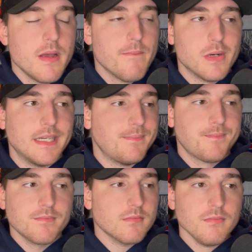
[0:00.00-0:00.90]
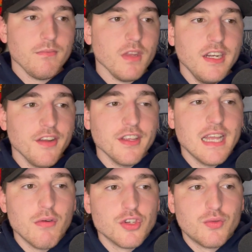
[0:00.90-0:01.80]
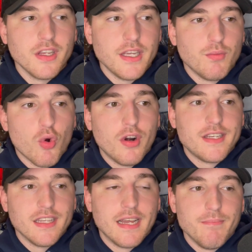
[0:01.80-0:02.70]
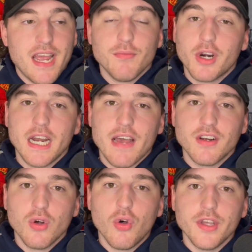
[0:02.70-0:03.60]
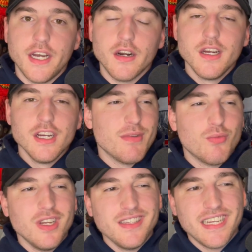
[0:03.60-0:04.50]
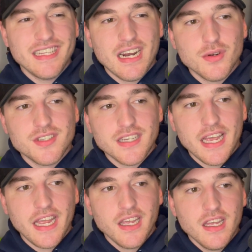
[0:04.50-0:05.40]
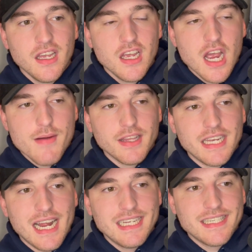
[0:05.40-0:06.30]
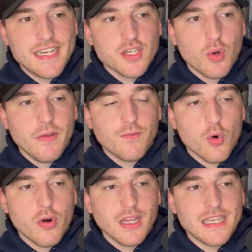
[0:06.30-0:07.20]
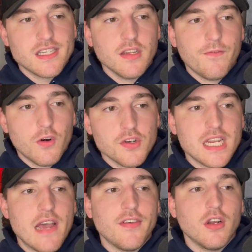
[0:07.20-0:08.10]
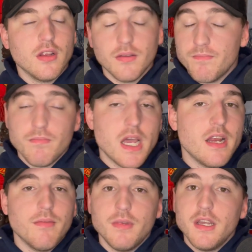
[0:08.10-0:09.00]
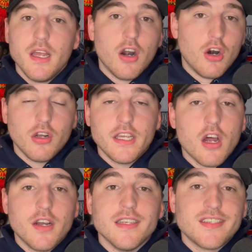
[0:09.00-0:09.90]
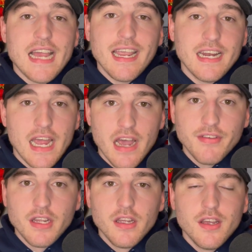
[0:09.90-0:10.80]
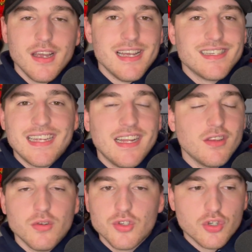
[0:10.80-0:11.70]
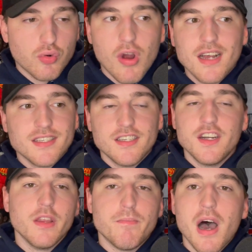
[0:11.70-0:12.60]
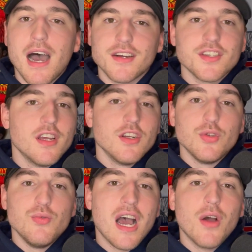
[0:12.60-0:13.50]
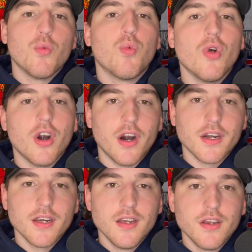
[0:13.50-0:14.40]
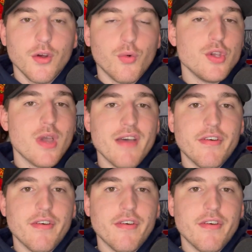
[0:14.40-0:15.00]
but nothing that was really warranting like, man, we're going to have a goal here. I mean, one thing that I would say about the United States going forward, at least in the first half and early on in the second half, is that those crosses into the box do not work when you have